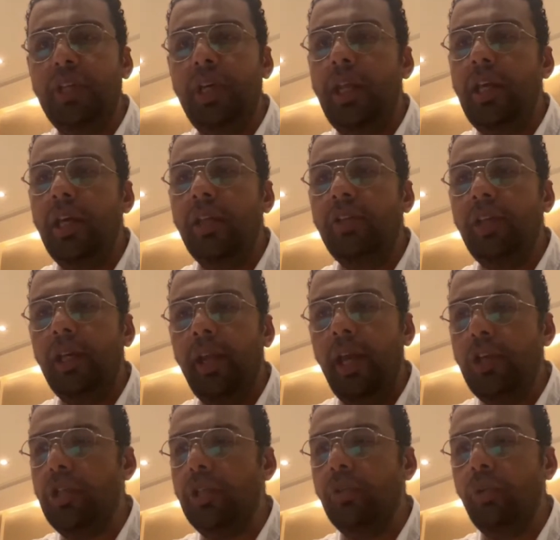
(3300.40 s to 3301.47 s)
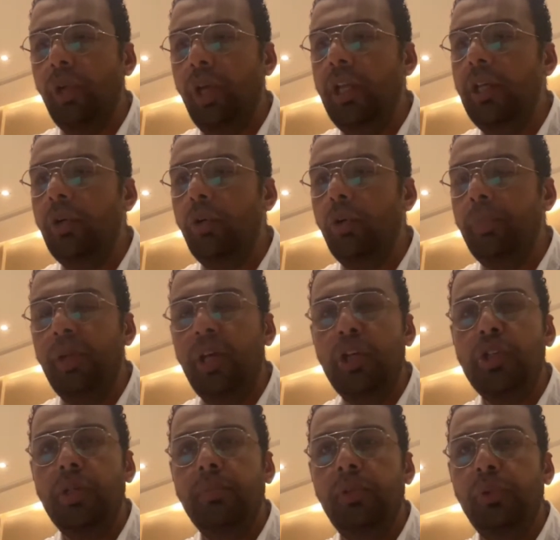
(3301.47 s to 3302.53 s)
any integration or any
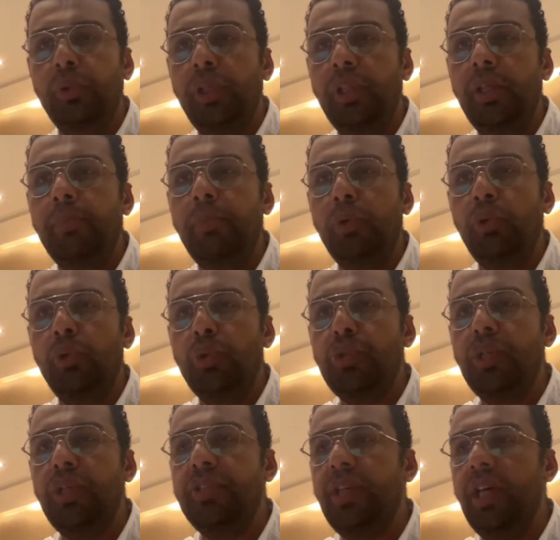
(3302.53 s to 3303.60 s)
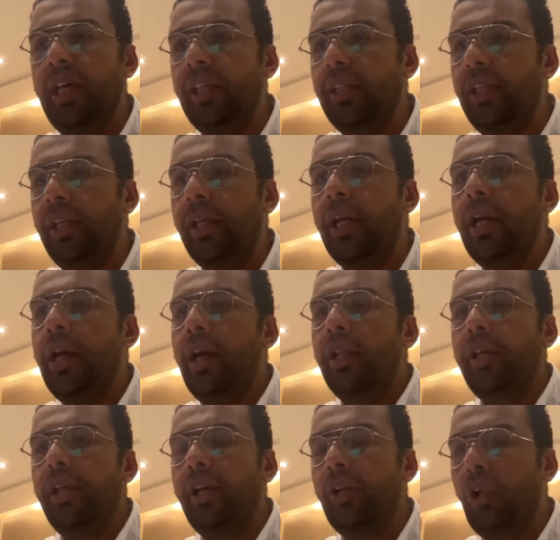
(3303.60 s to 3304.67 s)
cooperation between the producers and the
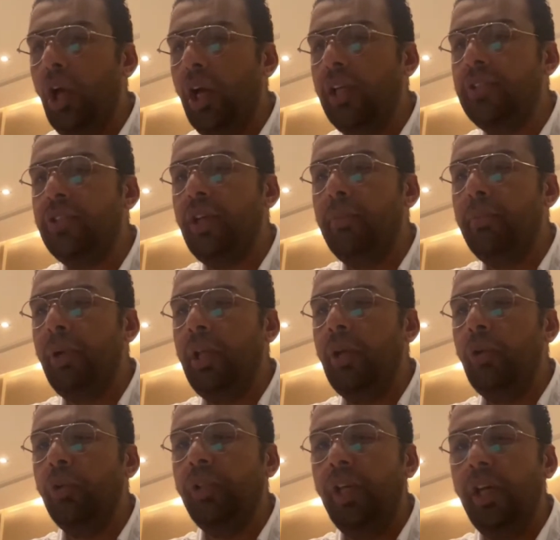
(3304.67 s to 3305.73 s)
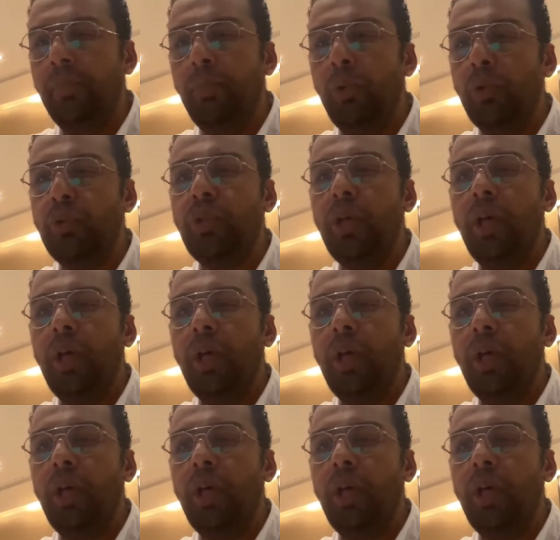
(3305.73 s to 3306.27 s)
airlines company or the airports.